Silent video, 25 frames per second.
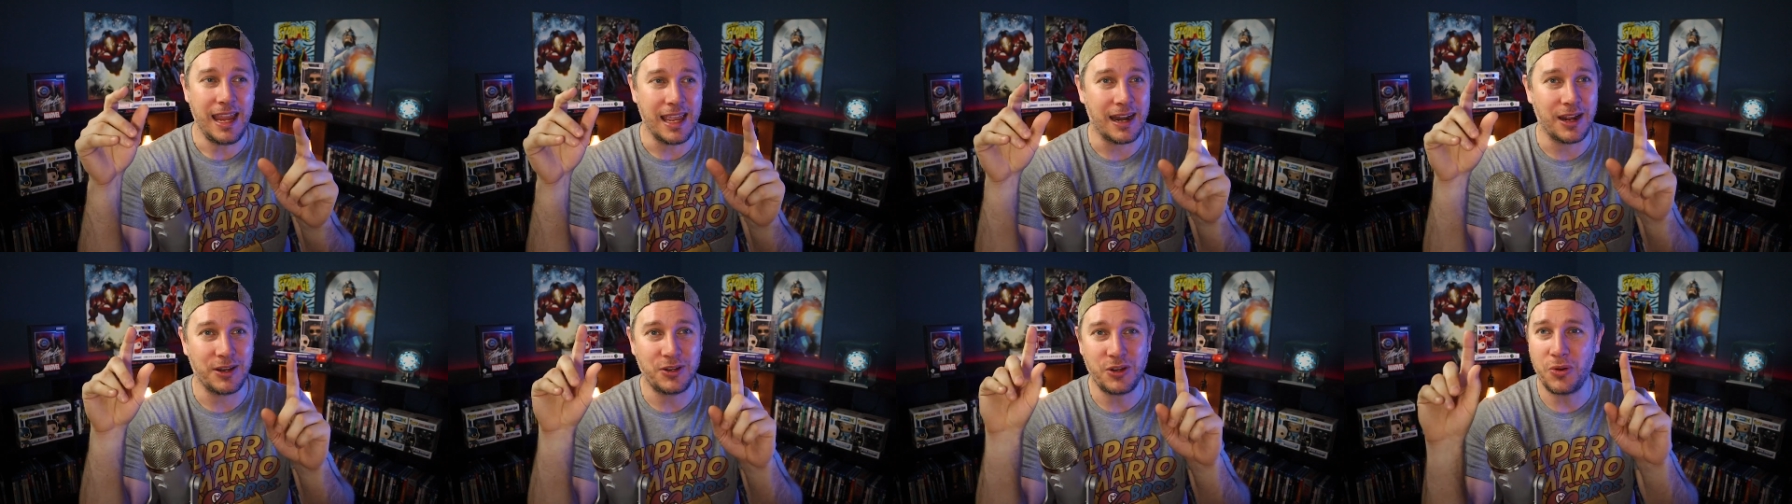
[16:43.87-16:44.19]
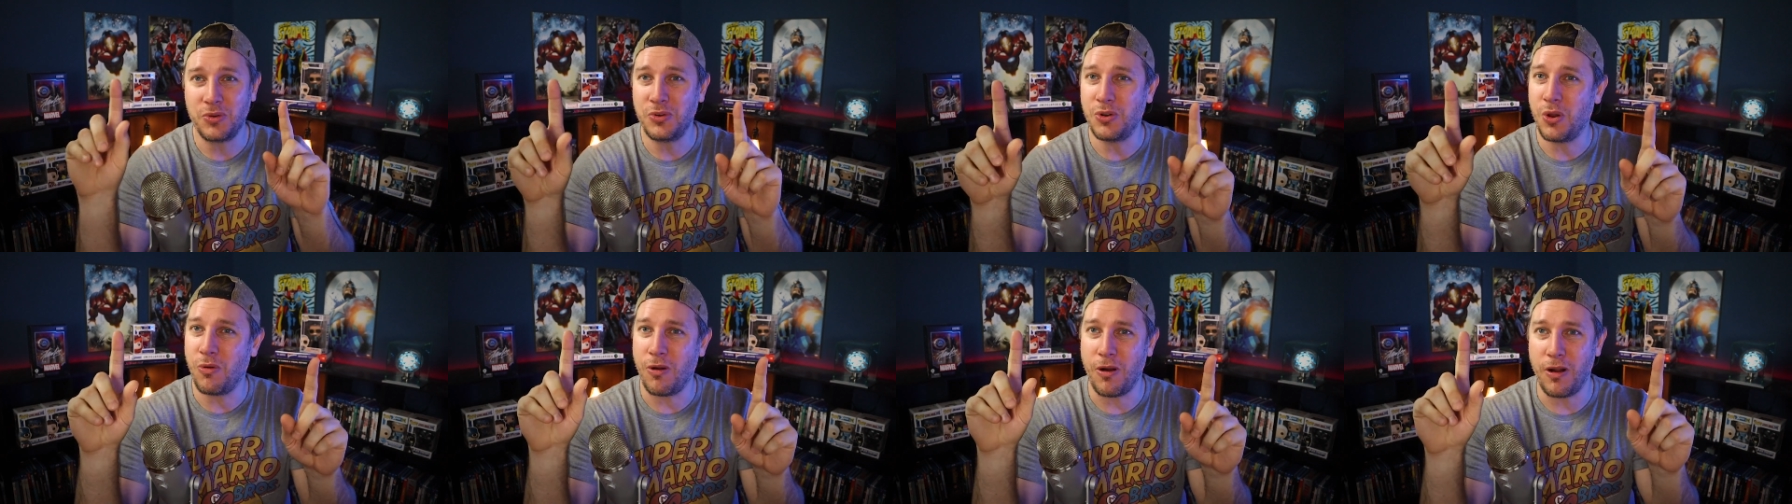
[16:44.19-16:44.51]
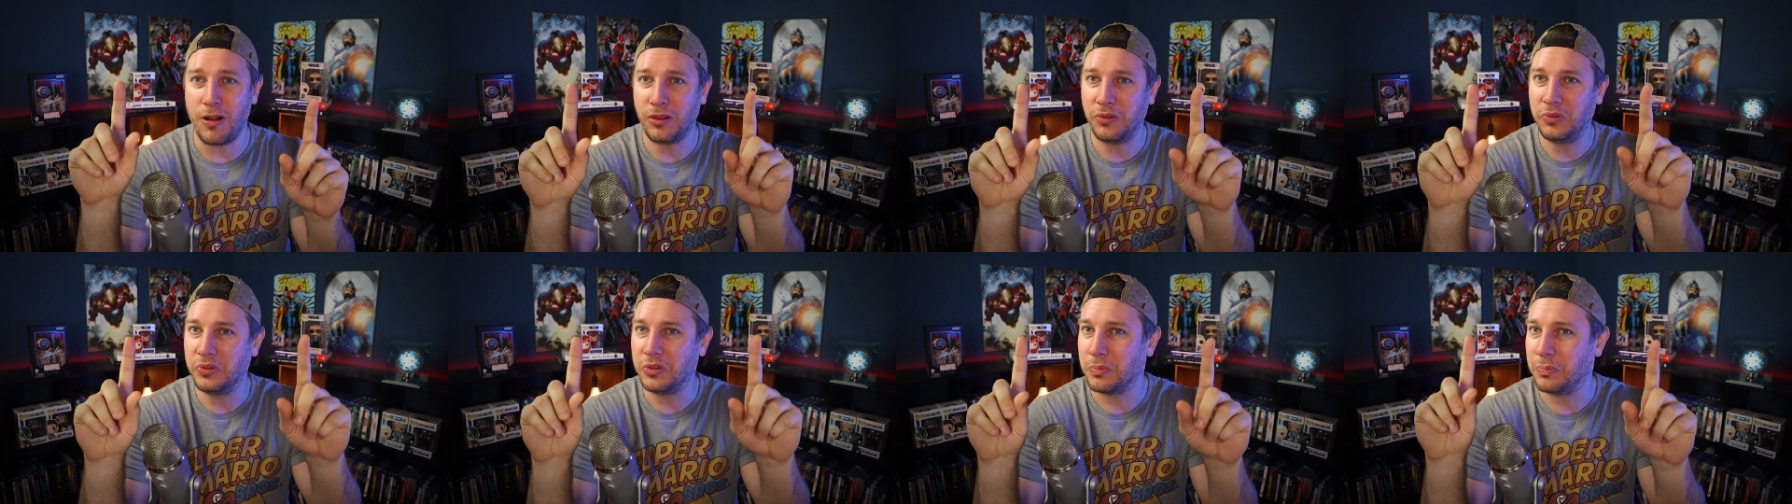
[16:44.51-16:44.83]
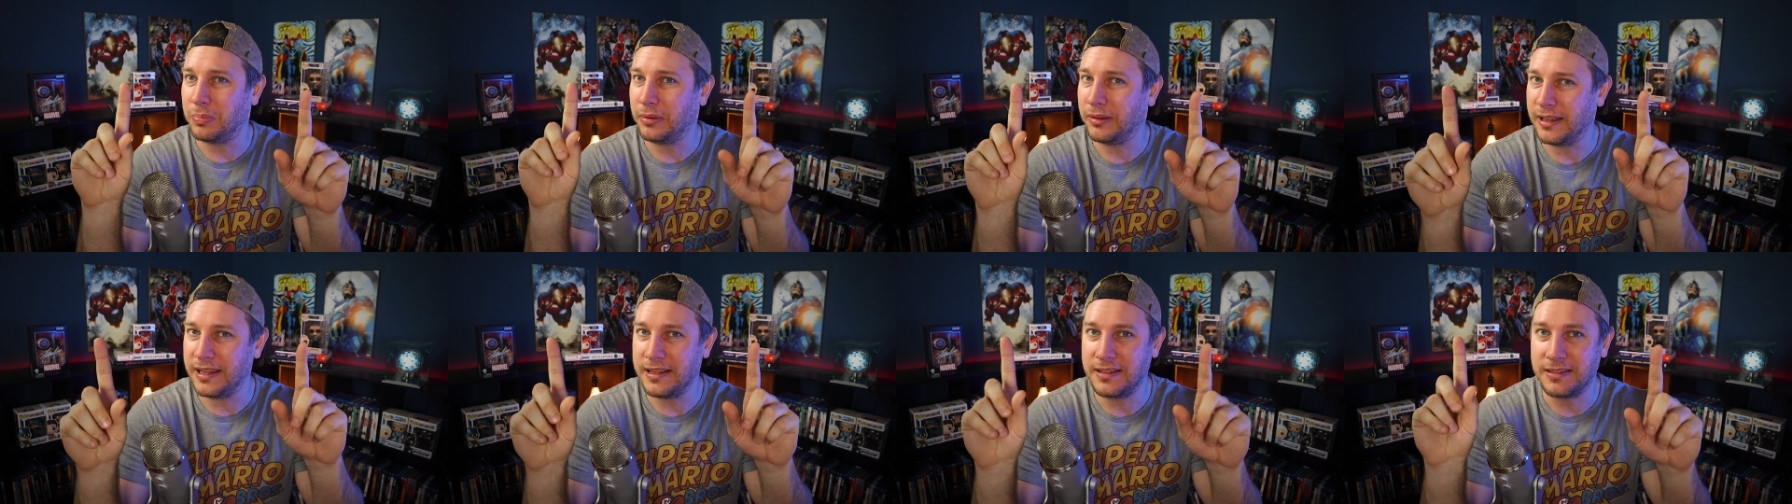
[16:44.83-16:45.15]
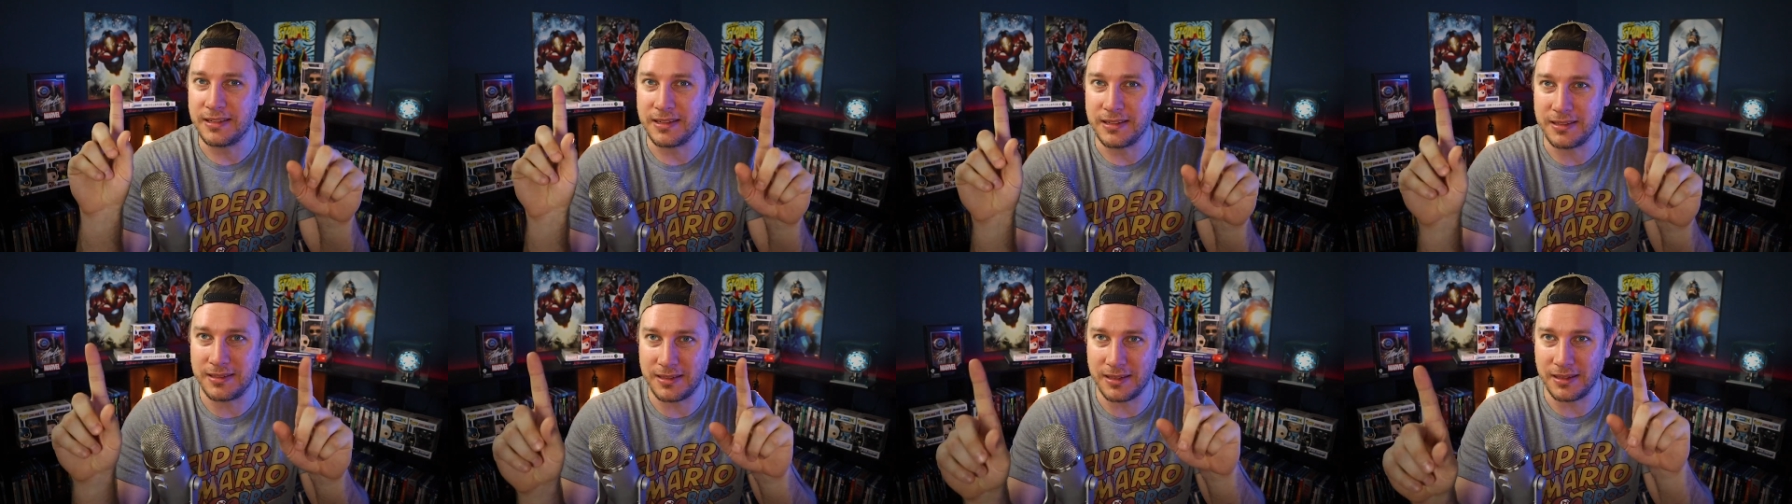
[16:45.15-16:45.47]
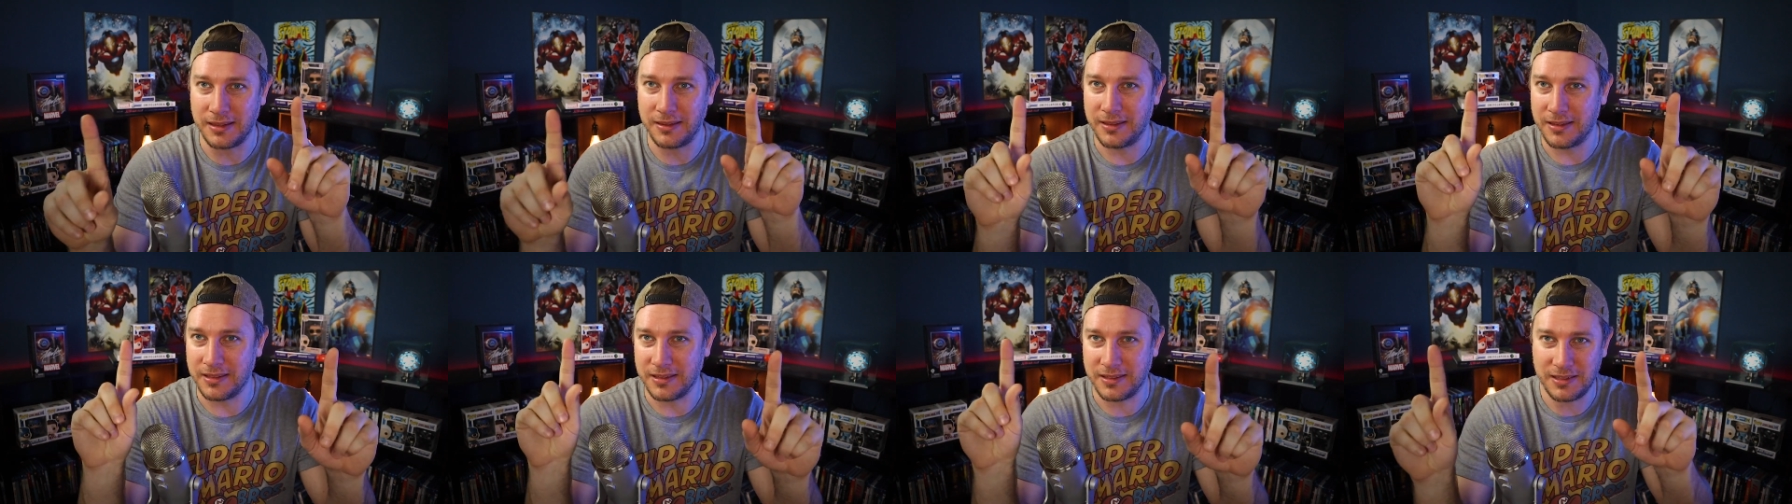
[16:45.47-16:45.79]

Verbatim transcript: and I don't know all of the places that